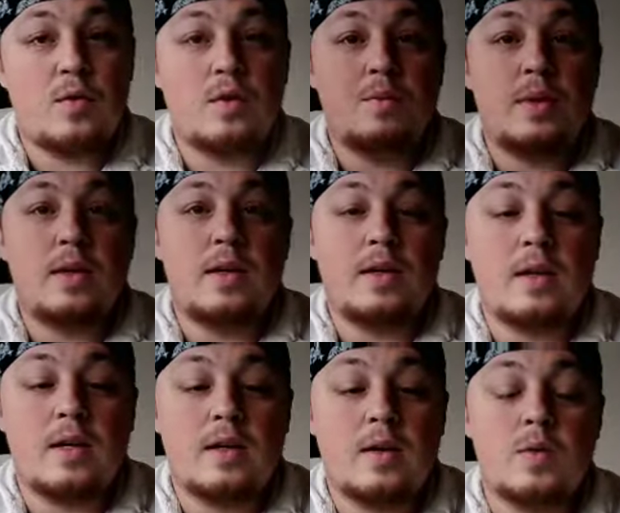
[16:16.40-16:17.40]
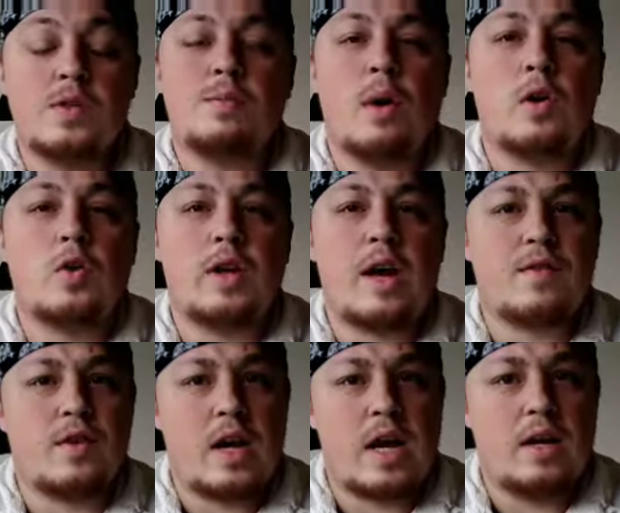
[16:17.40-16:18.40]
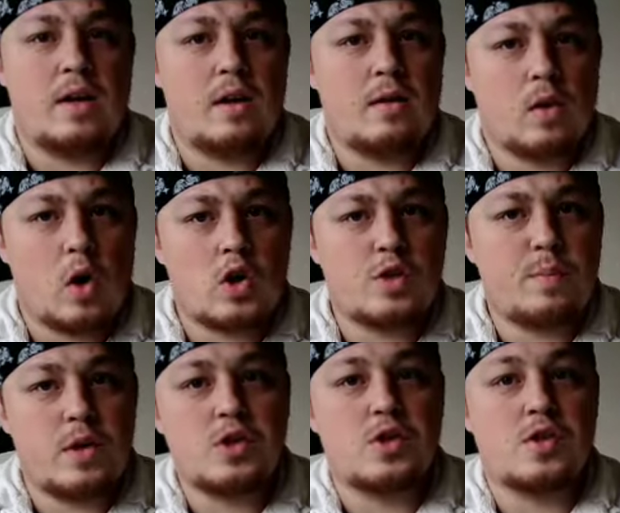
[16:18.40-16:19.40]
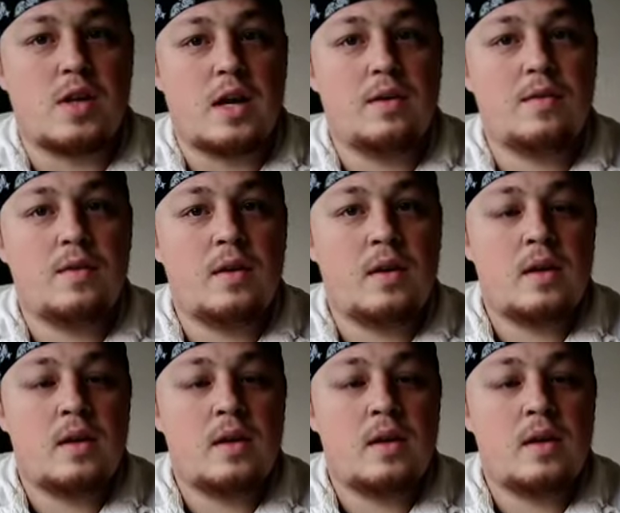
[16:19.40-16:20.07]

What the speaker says: it was modeled after a large butcher's knife